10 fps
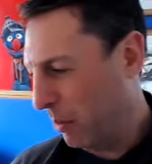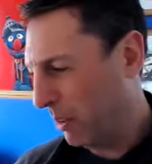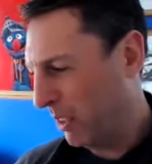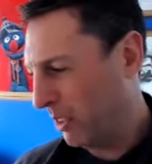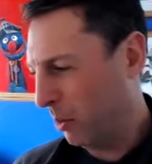up
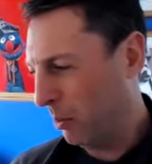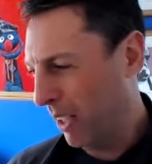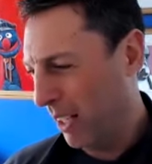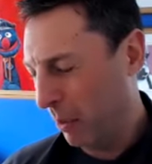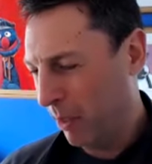with the term
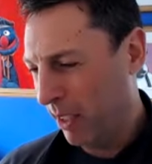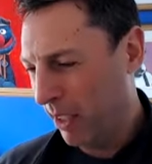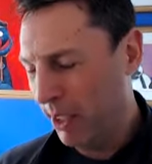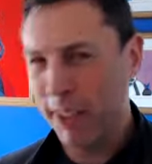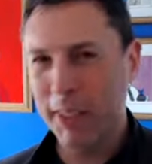
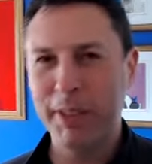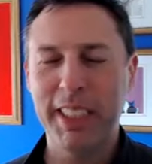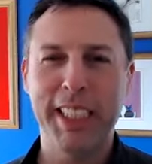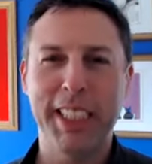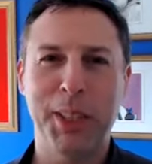they're
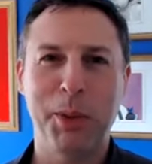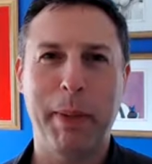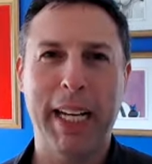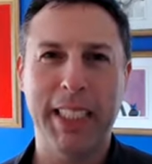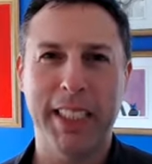invitations with
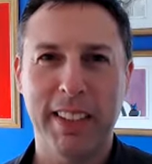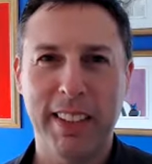passion,